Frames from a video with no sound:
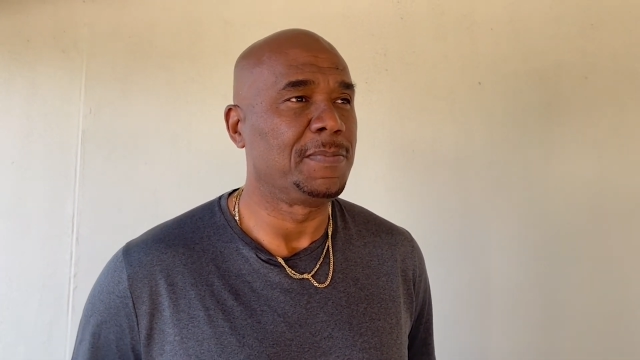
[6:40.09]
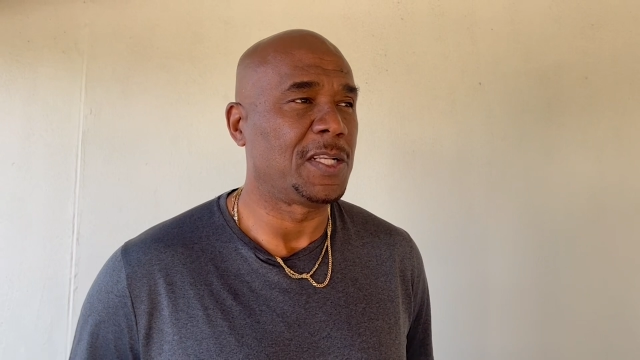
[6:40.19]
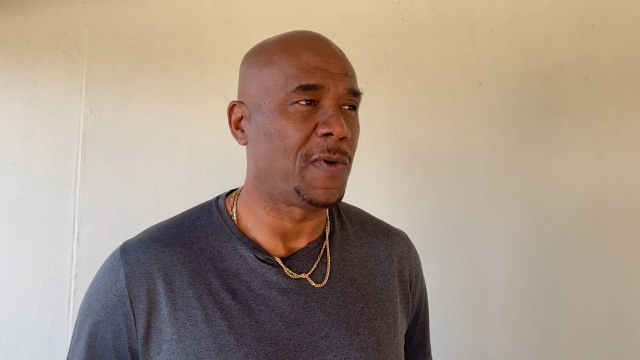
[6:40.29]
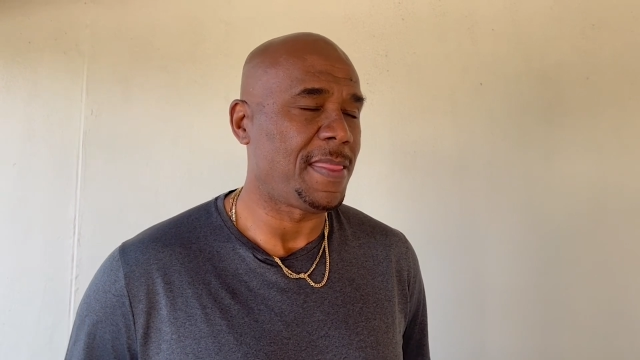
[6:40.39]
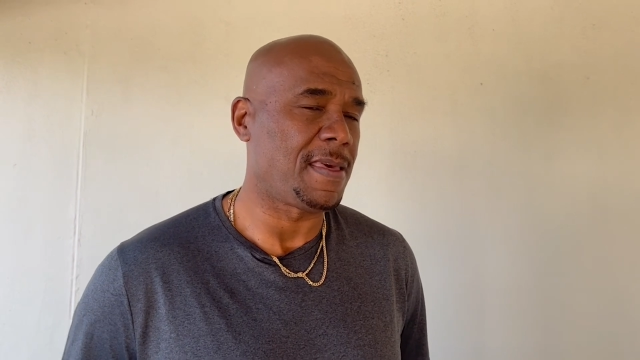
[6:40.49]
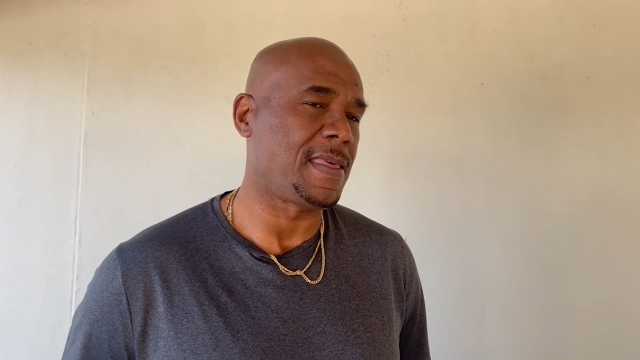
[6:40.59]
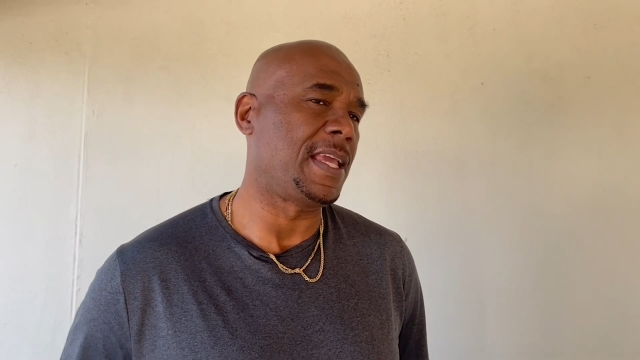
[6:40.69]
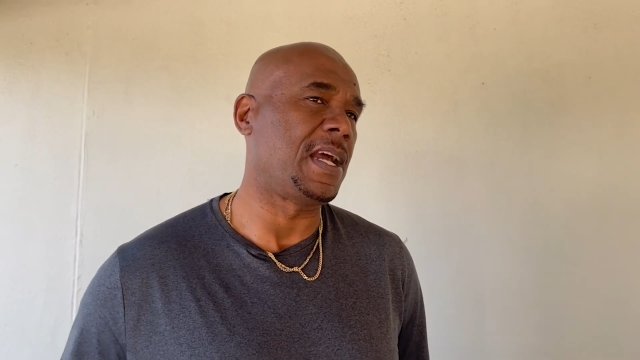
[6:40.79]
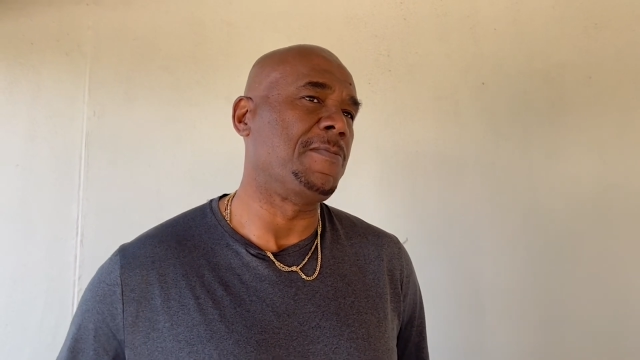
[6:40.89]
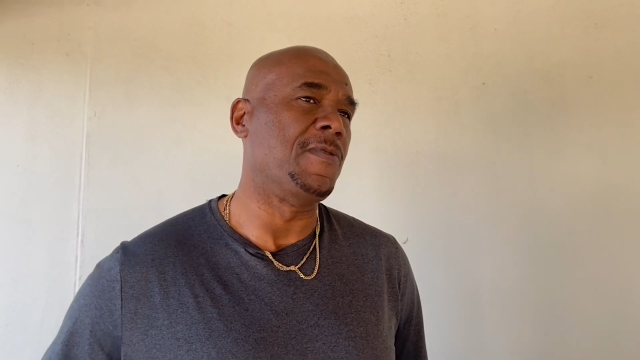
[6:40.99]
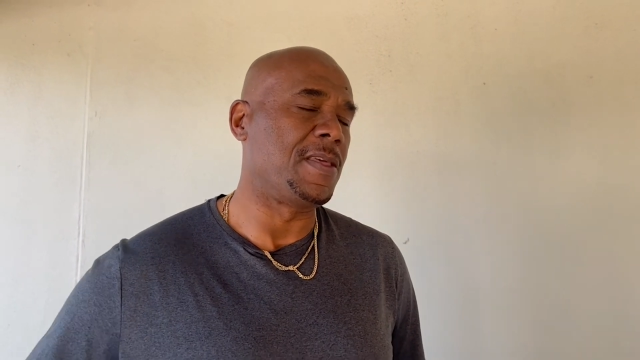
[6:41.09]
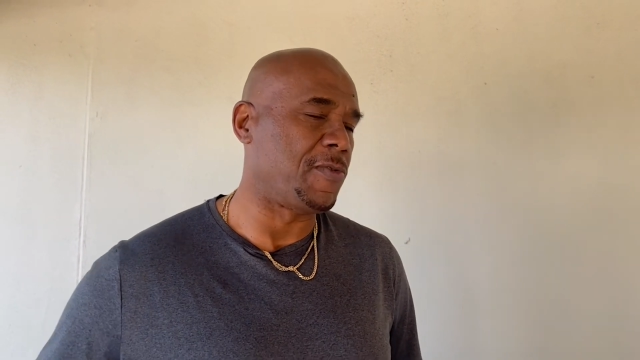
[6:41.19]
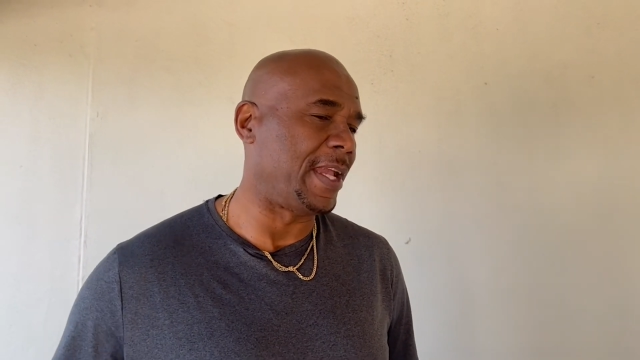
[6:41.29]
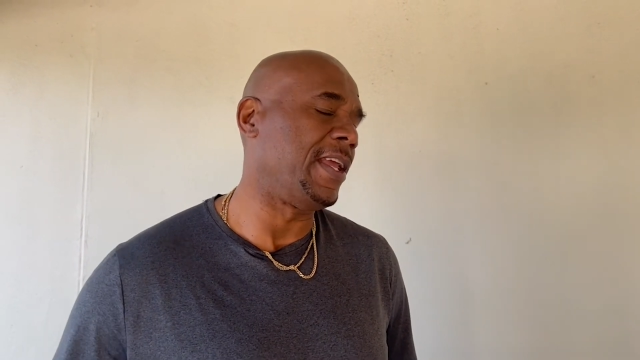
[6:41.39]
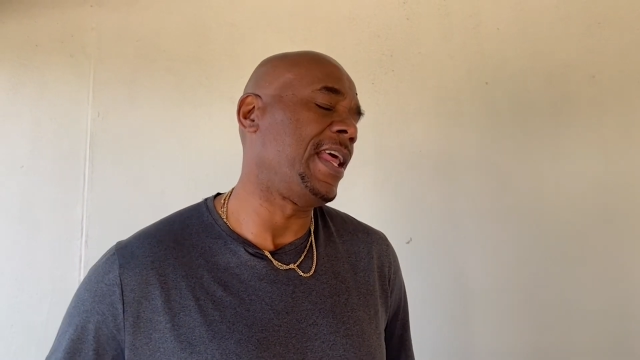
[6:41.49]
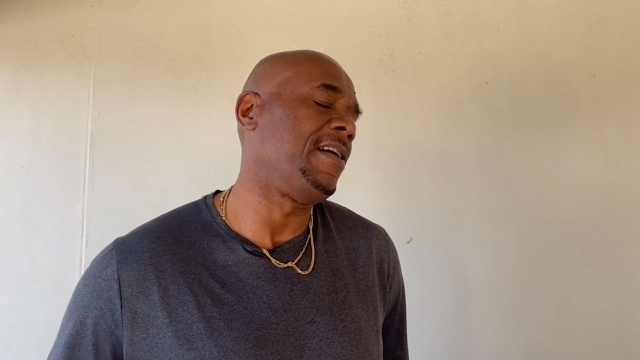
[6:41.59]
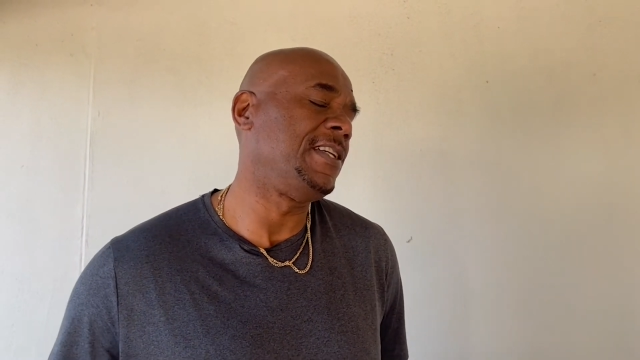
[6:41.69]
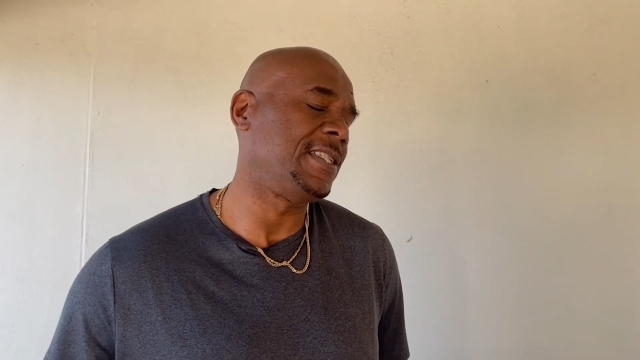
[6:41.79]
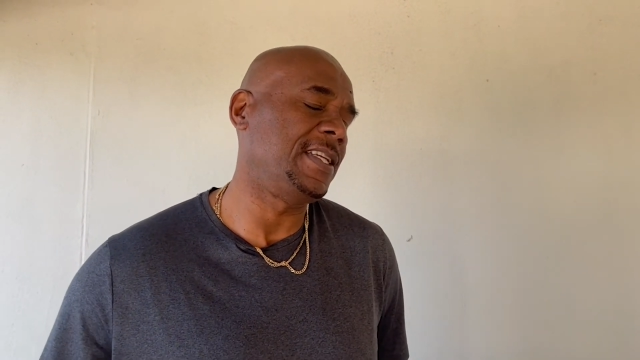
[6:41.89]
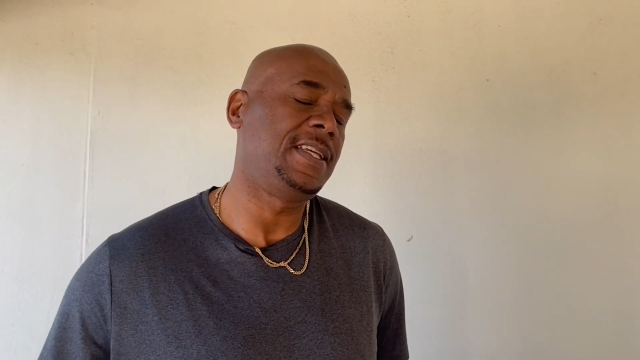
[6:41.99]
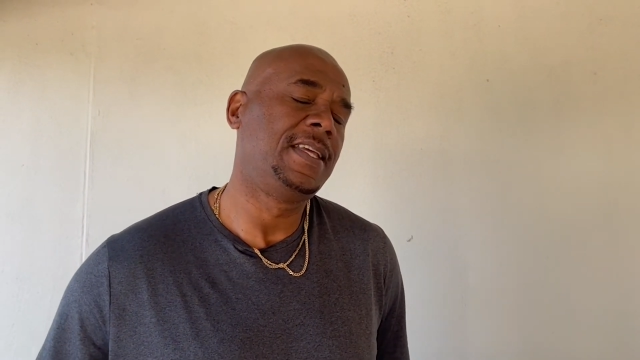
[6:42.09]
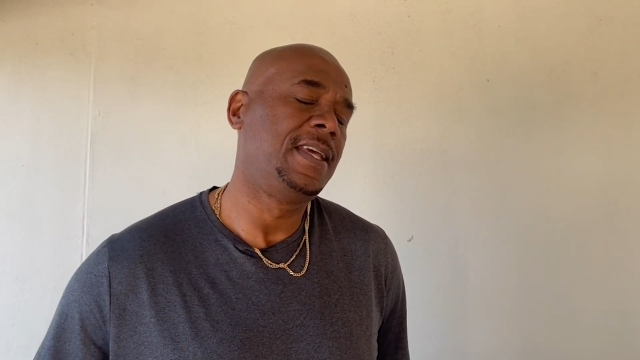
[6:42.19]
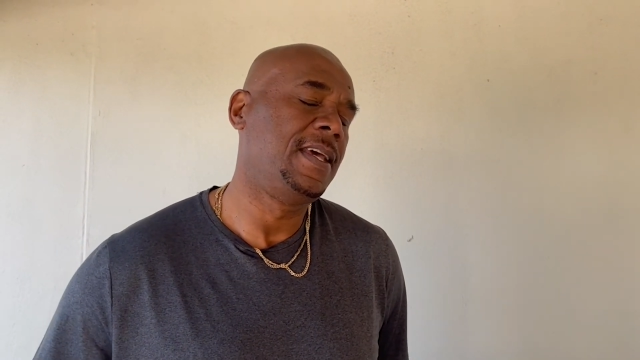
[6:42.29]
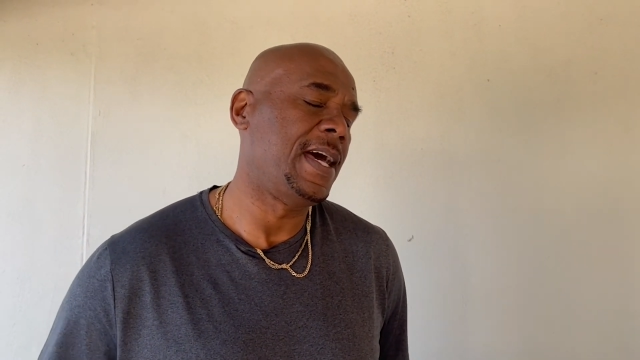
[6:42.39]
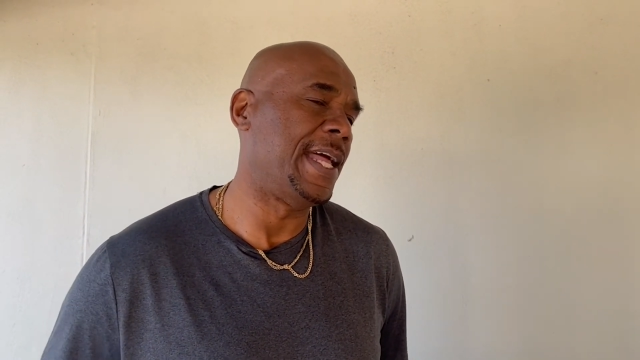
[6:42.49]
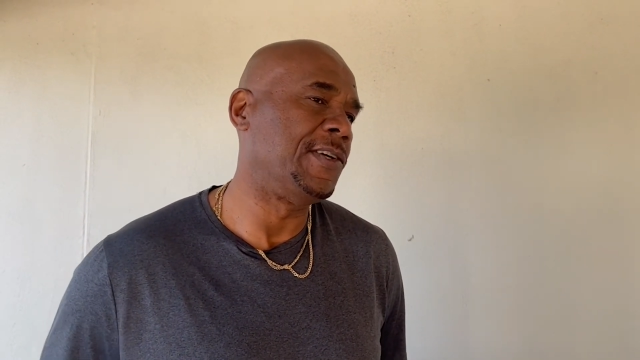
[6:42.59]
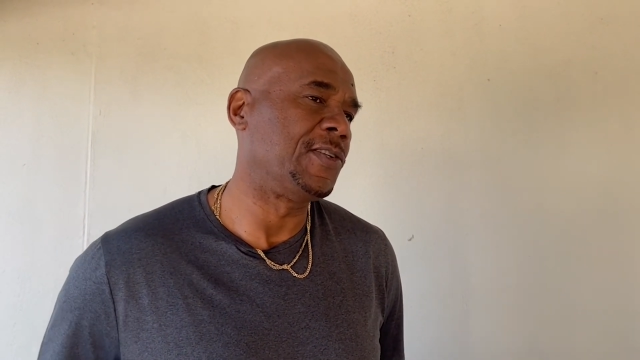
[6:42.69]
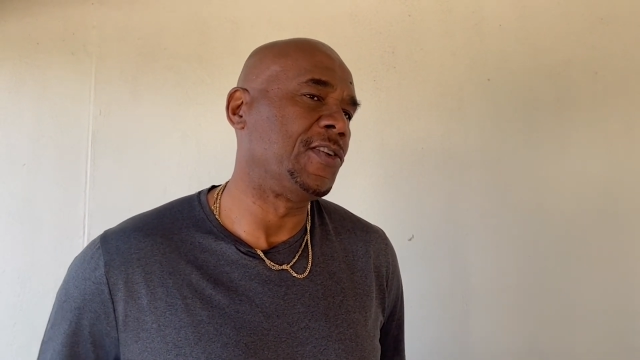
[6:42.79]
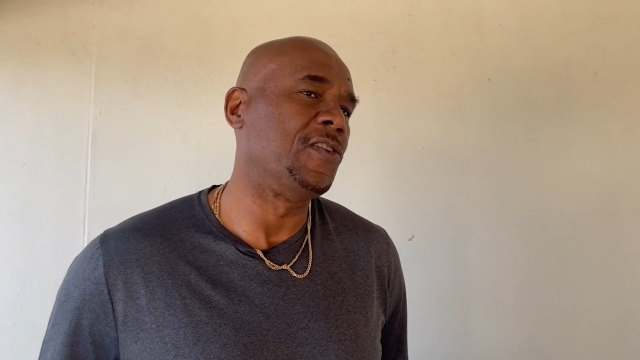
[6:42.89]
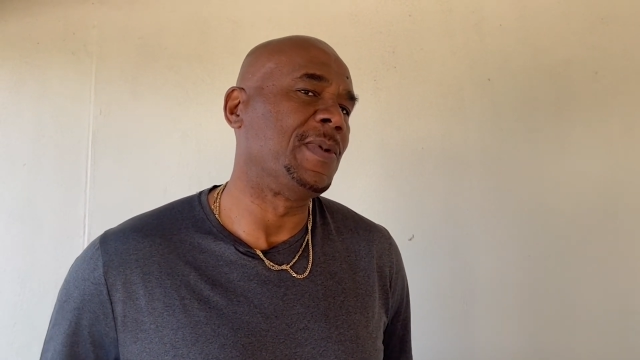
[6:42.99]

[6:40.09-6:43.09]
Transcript: But whether they come with a regularity, I don't know.